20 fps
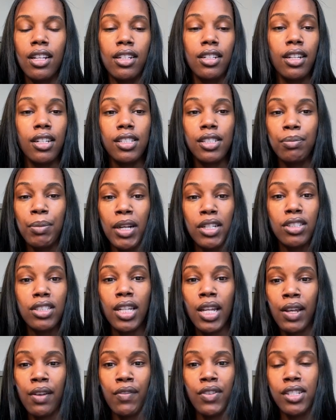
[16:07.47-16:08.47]

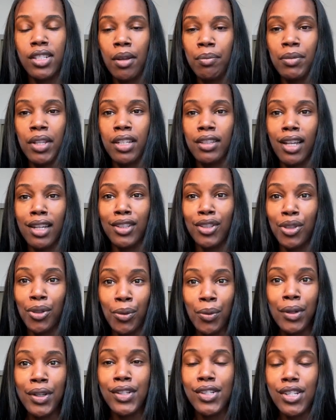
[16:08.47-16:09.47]
Especially if it's something that you
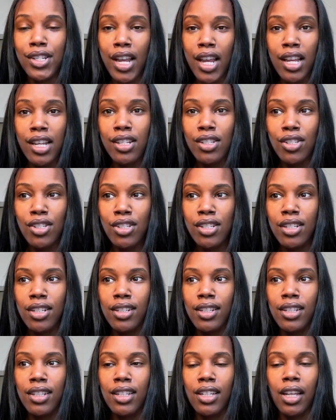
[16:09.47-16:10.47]
can change,
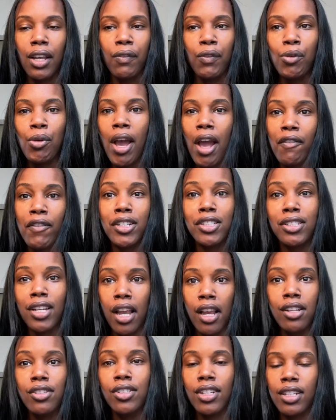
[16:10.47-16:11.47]
if you haven't
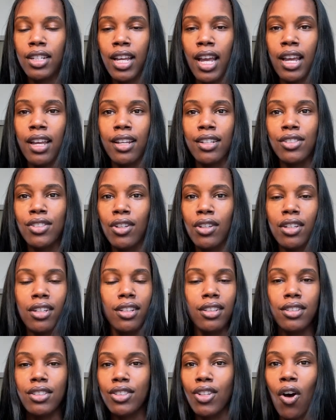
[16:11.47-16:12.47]
changed it yet,
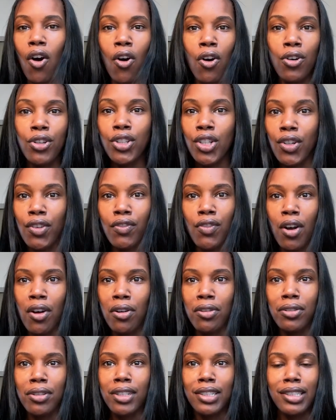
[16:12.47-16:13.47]
it's all your
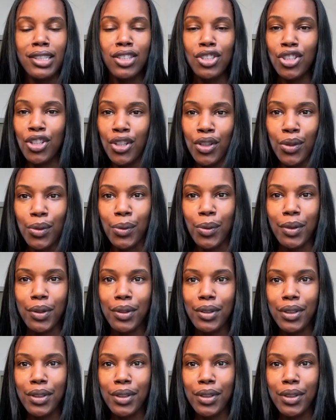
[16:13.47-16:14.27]
fault, because it's you.